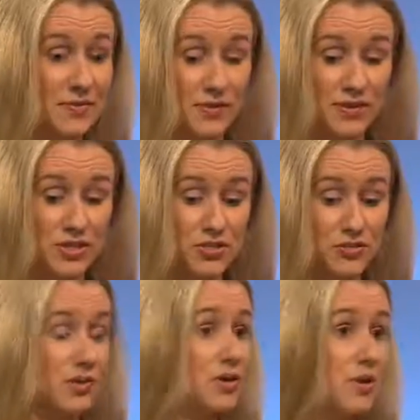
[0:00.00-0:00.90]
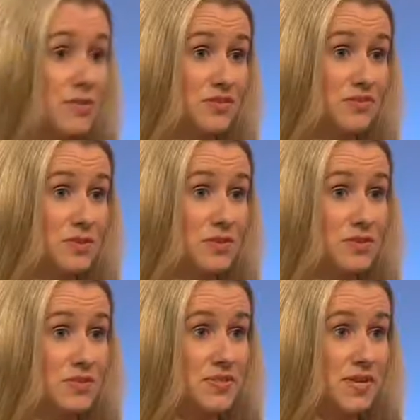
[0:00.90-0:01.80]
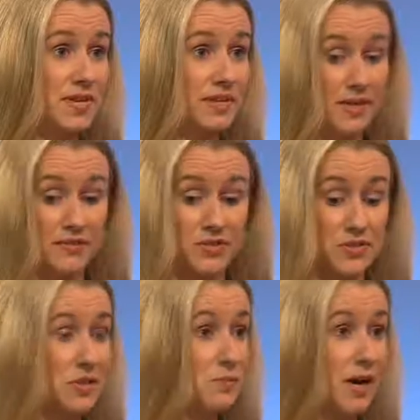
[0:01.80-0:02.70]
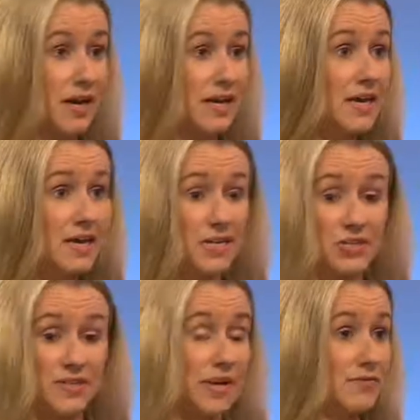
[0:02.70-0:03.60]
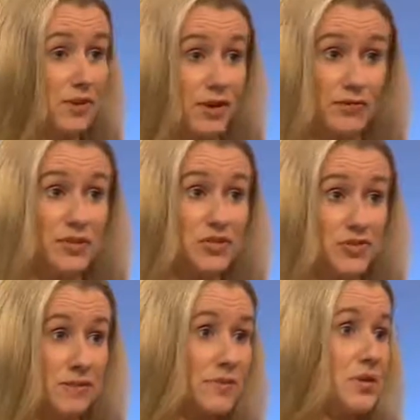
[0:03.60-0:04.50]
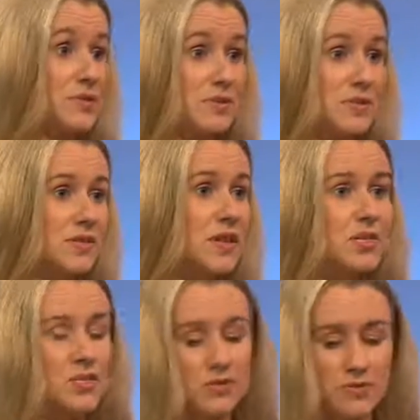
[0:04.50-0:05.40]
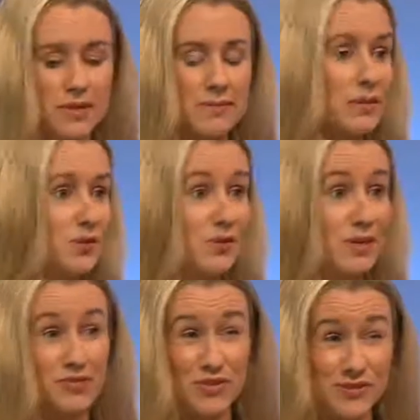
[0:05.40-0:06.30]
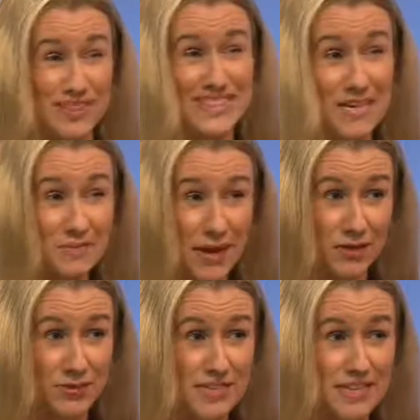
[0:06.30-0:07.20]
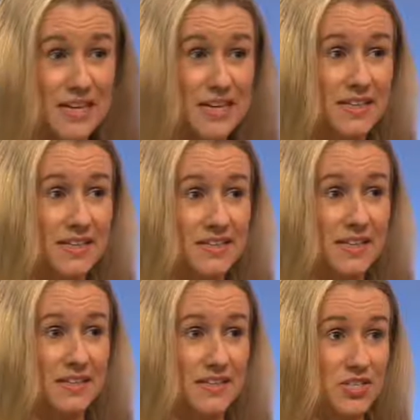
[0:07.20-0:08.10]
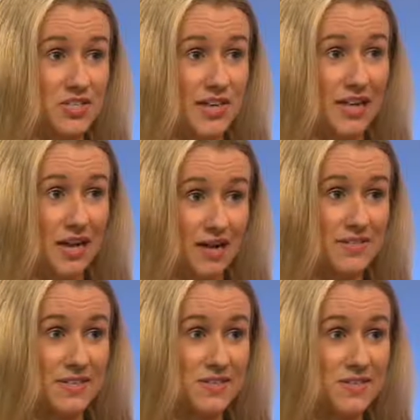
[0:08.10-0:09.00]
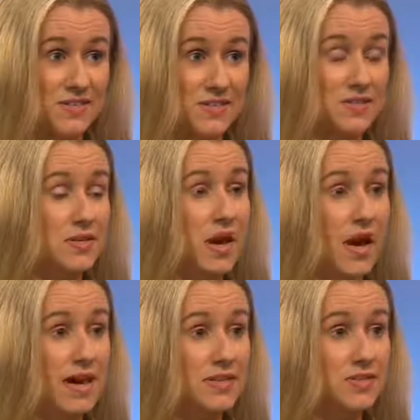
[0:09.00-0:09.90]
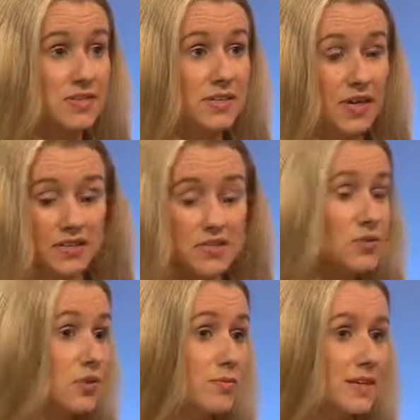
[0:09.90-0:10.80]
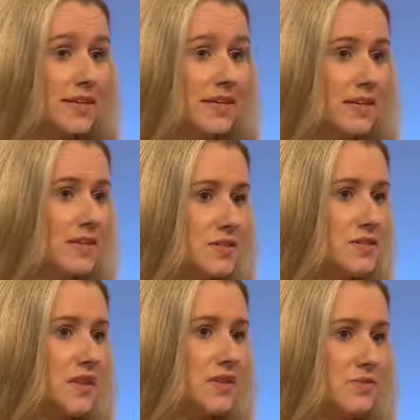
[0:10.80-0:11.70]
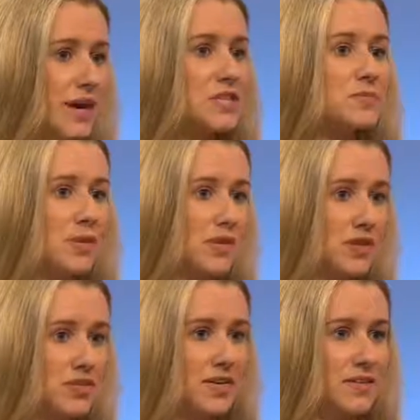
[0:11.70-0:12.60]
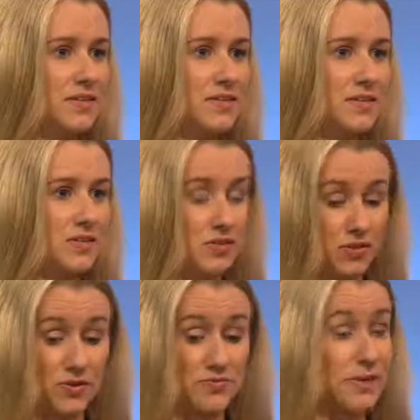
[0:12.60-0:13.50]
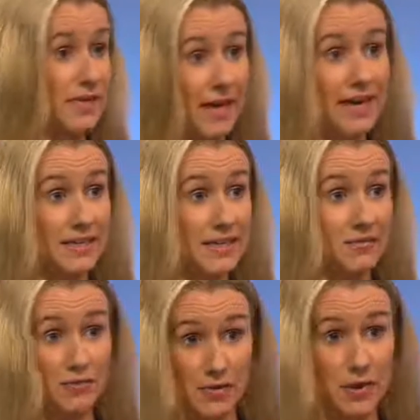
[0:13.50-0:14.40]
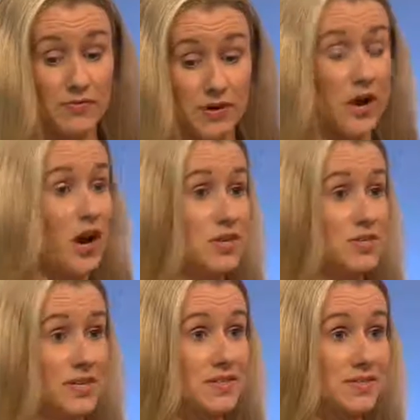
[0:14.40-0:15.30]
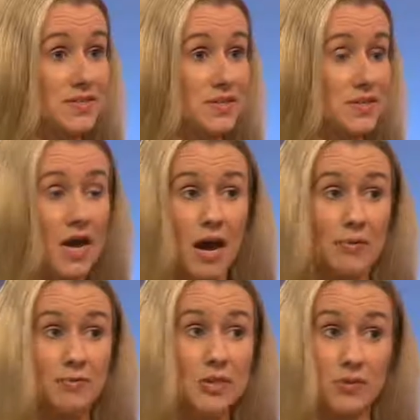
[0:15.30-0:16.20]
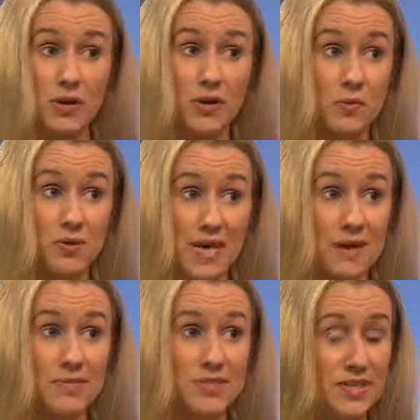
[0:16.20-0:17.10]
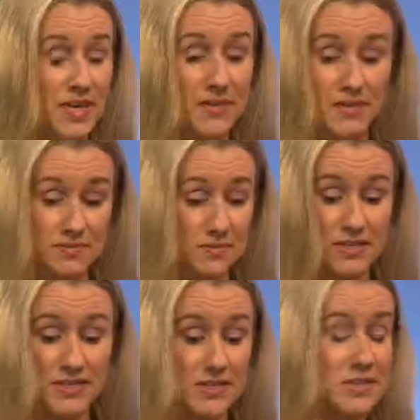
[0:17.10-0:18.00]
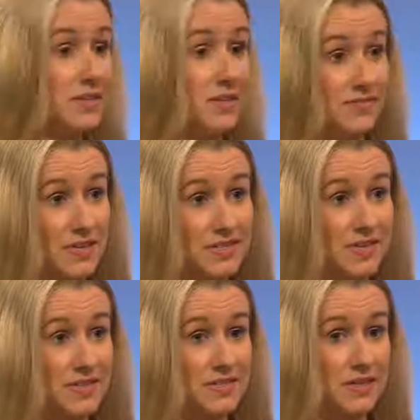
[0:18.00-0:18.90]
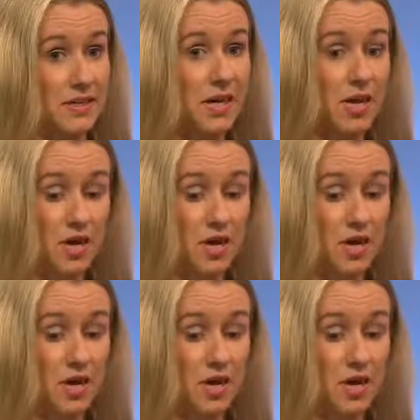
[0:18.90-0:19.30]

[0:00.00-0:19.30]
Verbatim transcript: Very, very strong comments from users saying that if he's a spy, he should get very, very strict punishments. So some people are calling for even the death penalty. They're saying that he should get life sentences. And, uh, and this normally, these kind of espionage sentences, the government can give very, very harsh sentences. I mean, we don't know what's happened yet, and they say they're still investigating.